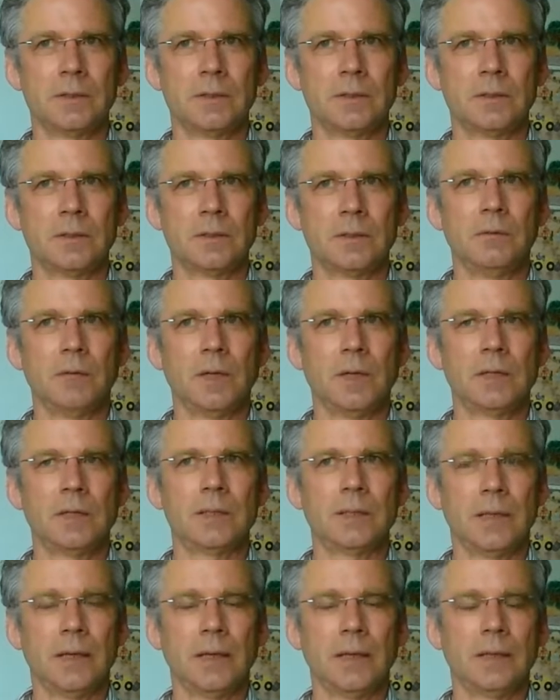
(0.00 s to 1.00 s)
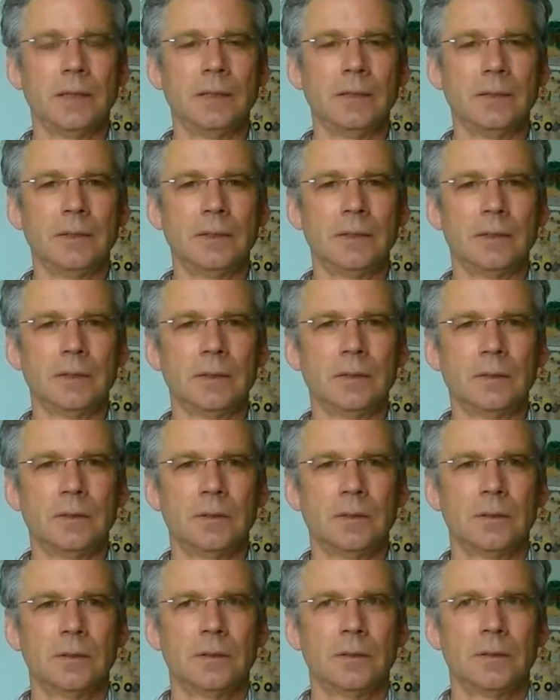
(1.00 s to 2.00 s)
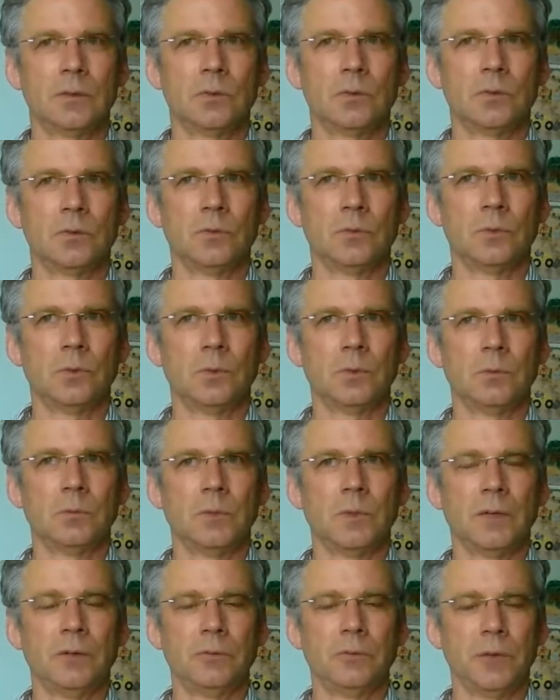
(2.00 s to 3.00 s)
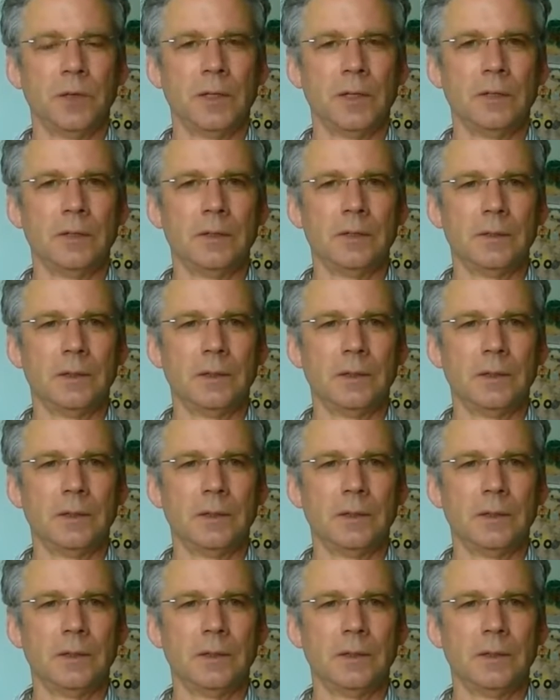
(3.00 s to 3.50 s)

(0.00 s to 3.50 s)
wouldn't have actually done anything for my friend